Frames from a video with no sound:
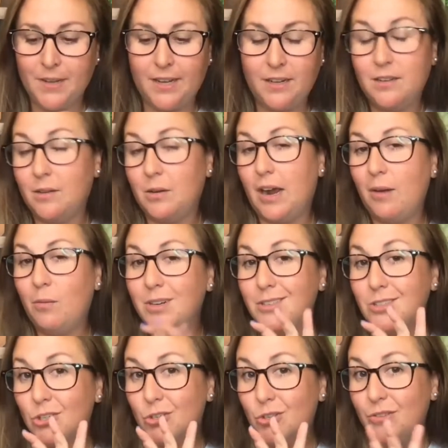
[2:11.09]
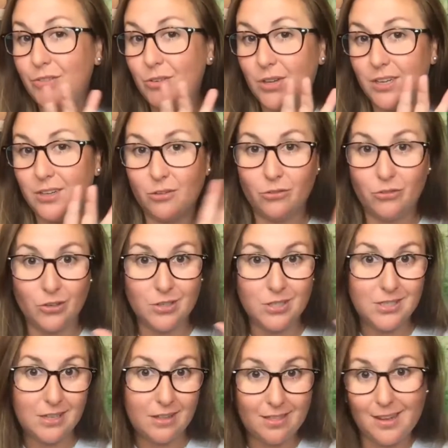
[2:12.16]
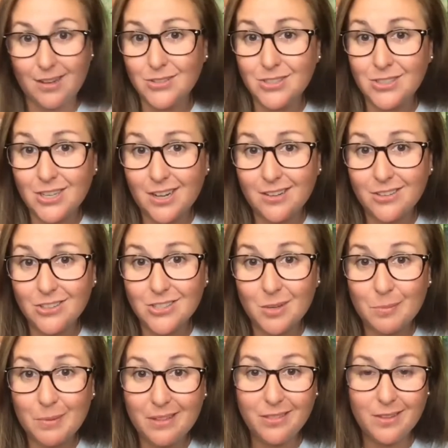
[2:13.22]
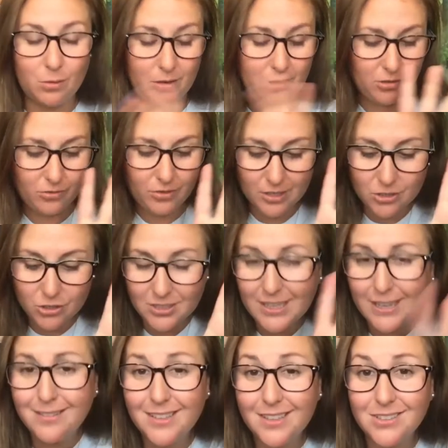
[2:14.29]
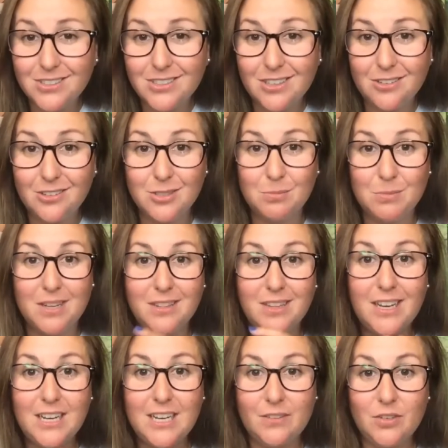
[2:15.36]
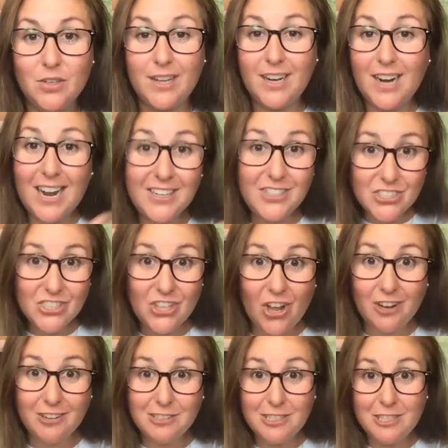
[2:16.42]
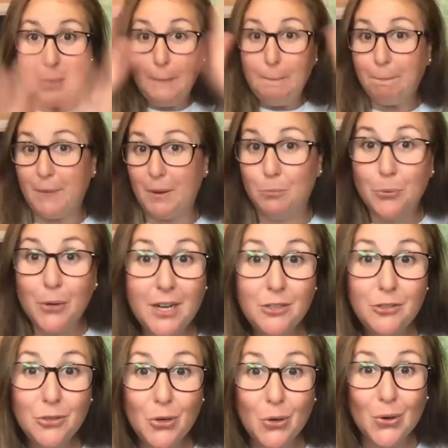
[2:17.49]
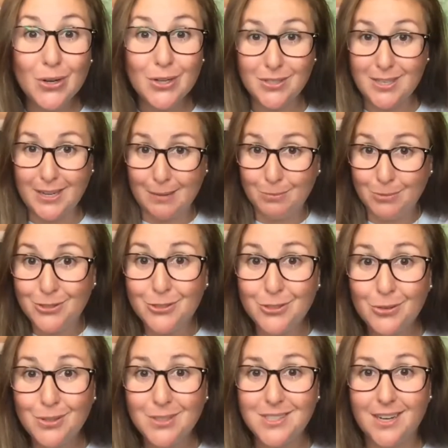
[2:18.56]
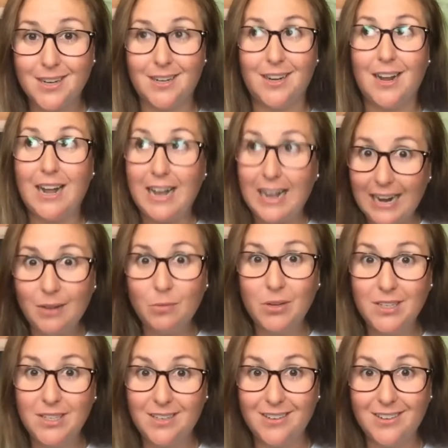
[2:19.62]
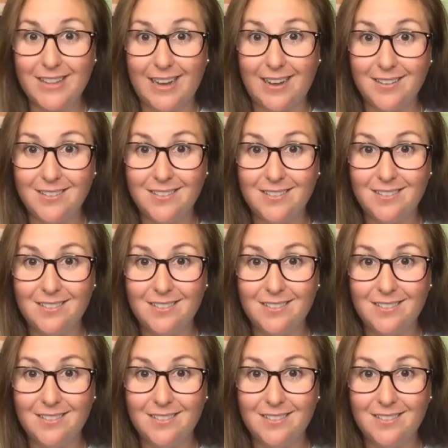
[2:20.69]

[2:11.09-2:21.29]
And I want to know if you hit your first $1,000 a month. I want to know if you hit your $10,000 a month. You're like, I just launched my brand new course. I'm so excited. I want to hear that.